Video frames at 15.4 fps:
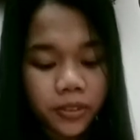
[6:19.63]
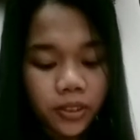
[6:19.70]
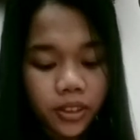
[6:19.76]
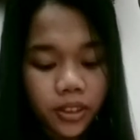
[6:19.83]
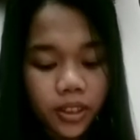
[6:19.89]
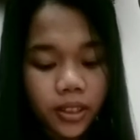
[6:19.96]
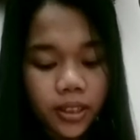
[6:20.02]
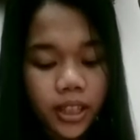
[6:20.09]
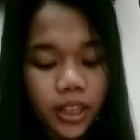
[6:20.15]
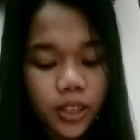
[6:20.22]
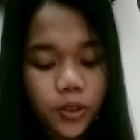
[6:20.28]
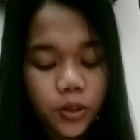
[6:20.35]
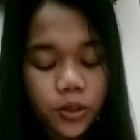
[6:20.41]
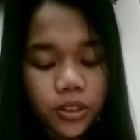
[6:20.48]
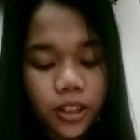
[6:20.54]
the
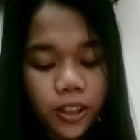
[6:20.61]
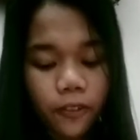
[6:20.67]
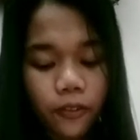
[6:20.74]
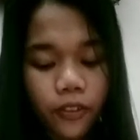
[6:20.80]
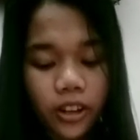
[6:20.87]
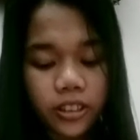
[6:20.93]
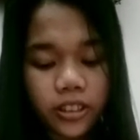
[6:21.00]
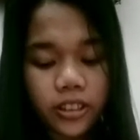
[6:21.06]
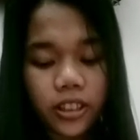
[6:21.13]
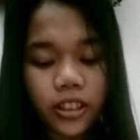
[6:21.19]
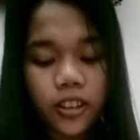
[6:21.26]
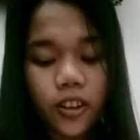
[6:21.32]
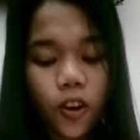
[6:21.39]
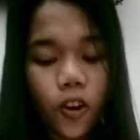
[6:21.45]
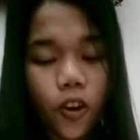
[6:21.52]
social function
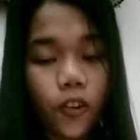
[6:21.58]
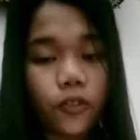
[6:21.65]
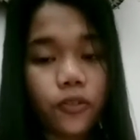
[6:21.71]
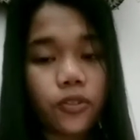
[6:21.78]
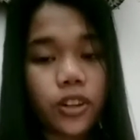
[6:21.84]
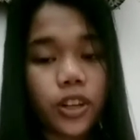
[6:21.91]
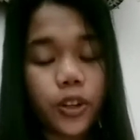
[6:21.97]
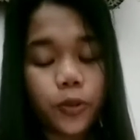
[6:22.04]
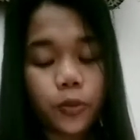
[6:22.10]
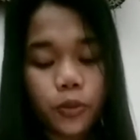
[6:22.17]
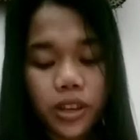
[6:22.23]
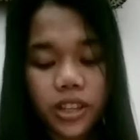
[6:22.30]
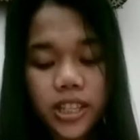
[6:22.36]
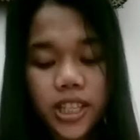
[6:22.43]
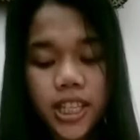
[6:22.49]
of
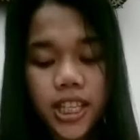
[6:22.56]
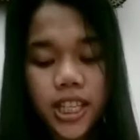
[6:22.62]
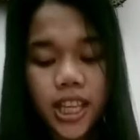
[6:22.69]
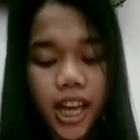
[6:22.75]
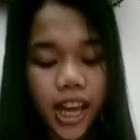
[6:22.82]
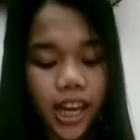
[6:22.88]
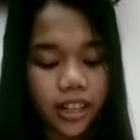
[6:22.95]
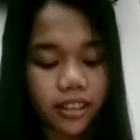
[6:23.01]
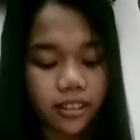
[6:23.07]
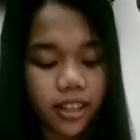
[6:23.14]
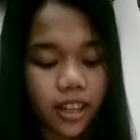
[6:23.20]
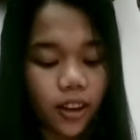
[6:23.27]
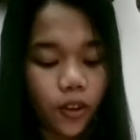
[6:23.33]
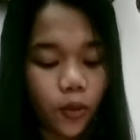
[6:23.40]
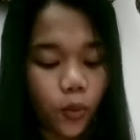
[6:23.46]
language and the
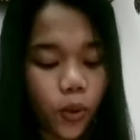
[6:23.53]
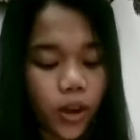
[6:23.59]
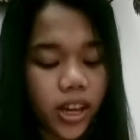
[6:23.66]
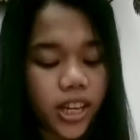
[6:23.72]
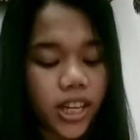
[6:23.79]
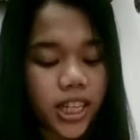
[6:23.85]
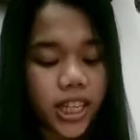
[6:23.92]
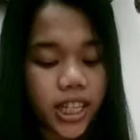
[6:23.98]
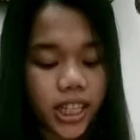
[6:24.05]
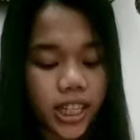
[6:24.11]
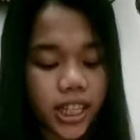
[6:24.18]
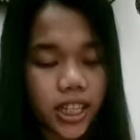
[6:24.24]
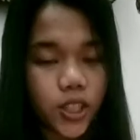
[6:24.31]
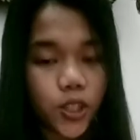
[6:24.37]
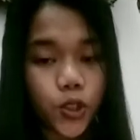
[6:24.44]
way it
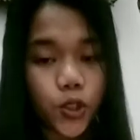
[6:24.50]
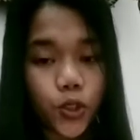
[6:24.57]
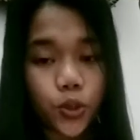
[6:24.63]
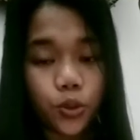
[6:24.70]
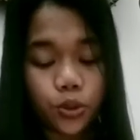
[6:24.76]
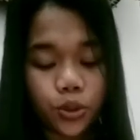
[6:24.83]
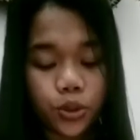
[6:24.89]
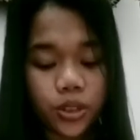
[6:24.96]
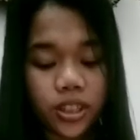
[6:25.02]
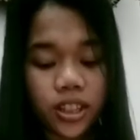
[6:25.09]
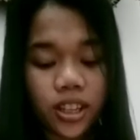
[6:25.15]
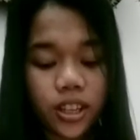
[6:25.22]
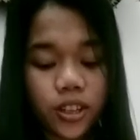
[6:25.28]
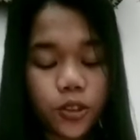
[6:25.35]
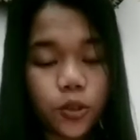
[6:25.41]
is used
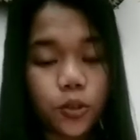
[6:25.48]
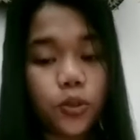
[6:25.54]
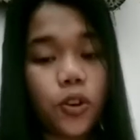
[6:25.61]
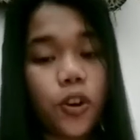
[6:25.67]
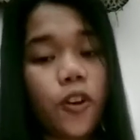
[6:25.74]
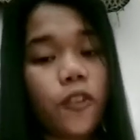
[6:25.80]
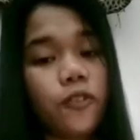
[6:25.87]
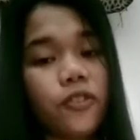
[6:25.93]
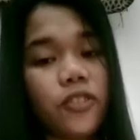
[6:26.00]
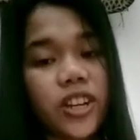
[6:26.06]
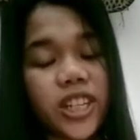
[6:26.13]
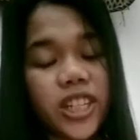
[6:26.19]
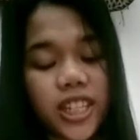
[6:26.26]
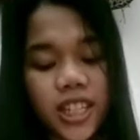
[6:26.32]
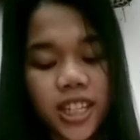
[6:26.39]
to
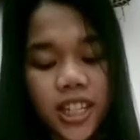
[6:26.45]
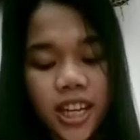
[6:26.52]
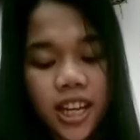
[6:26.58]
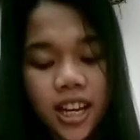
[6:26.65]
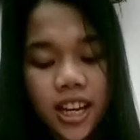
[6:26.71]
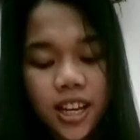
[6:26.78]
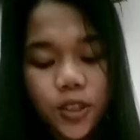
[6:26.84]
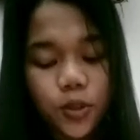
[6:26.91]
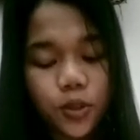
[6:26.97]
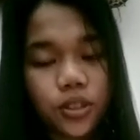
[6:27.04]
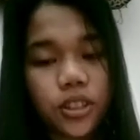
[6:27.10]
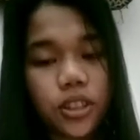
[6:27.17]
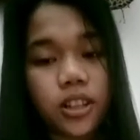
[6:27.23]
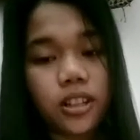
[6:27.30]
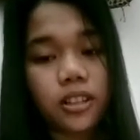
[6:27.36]
convey
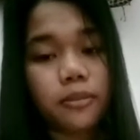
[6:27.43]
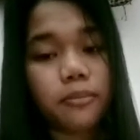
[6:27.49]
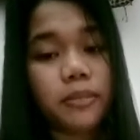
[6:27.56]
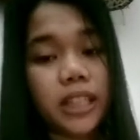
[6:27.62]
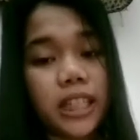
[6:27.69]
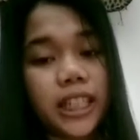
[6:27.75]
social meaning.